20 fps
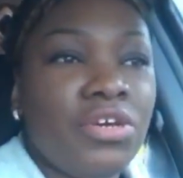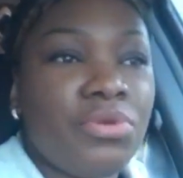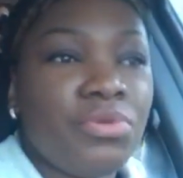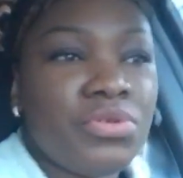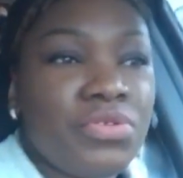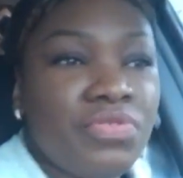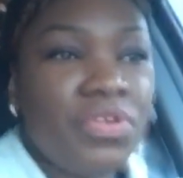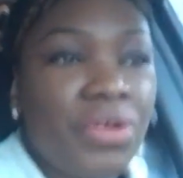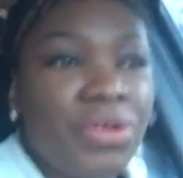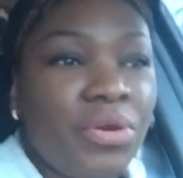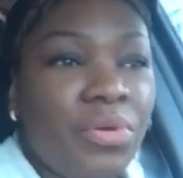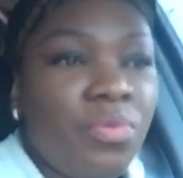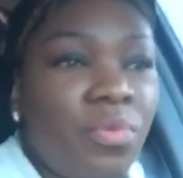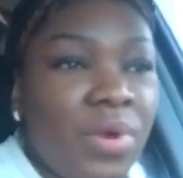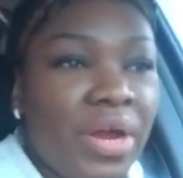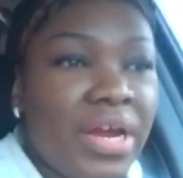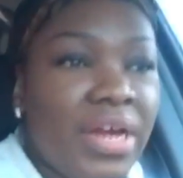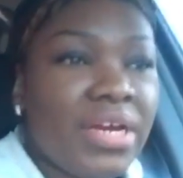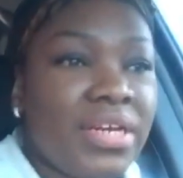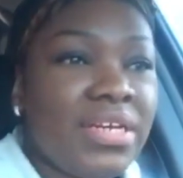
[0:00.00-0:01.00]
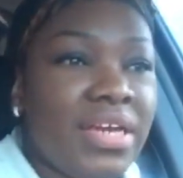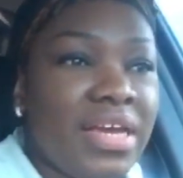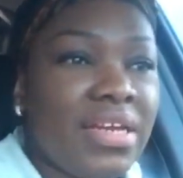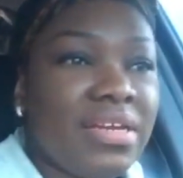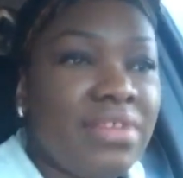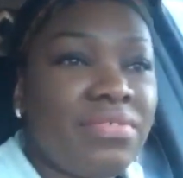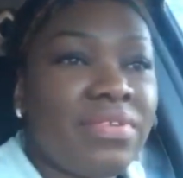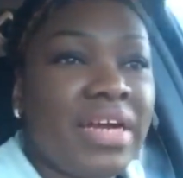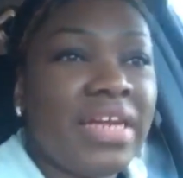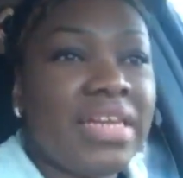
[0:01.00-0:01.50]
It was very weird
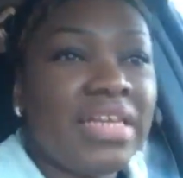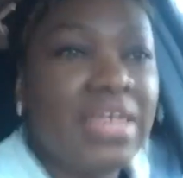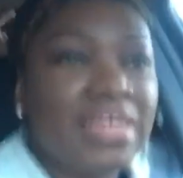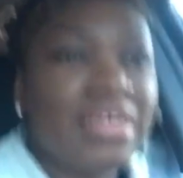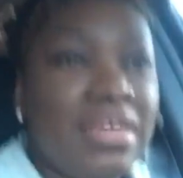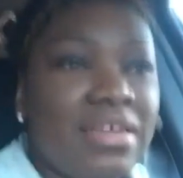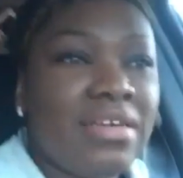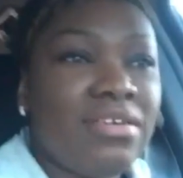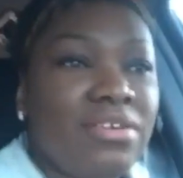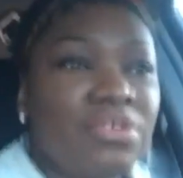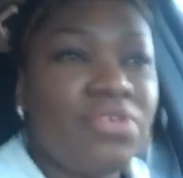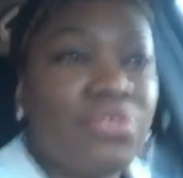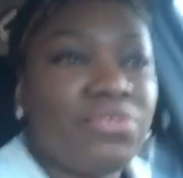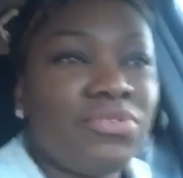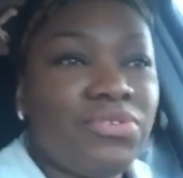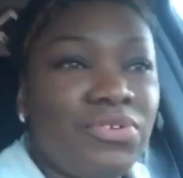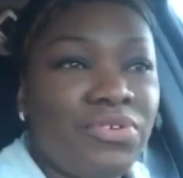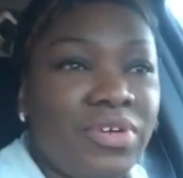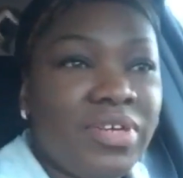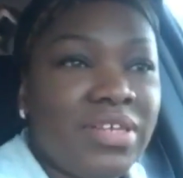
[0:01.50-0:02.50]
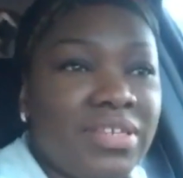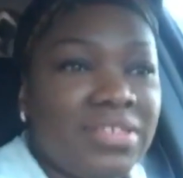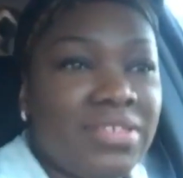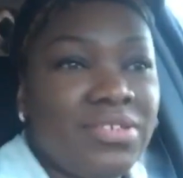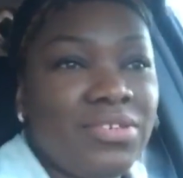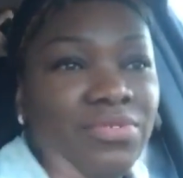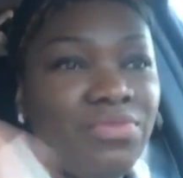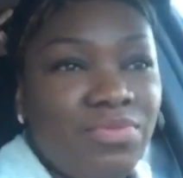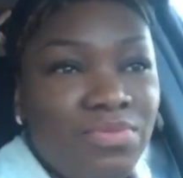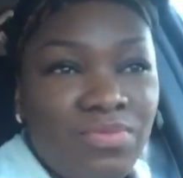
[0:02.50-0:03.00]
getting ready, during the
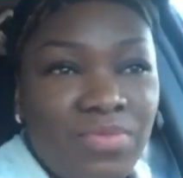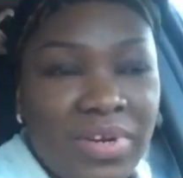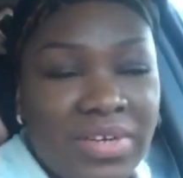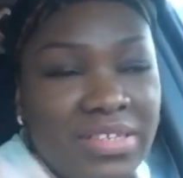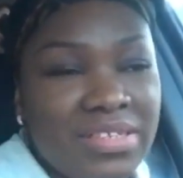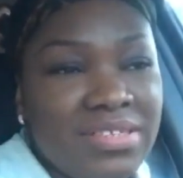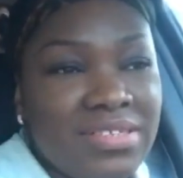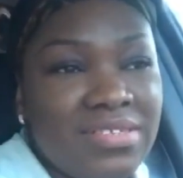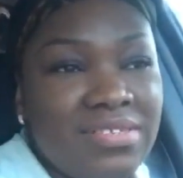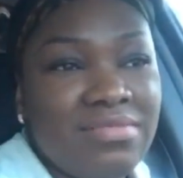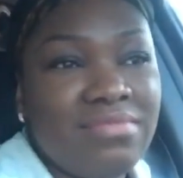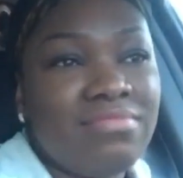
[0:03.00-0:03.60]
when it's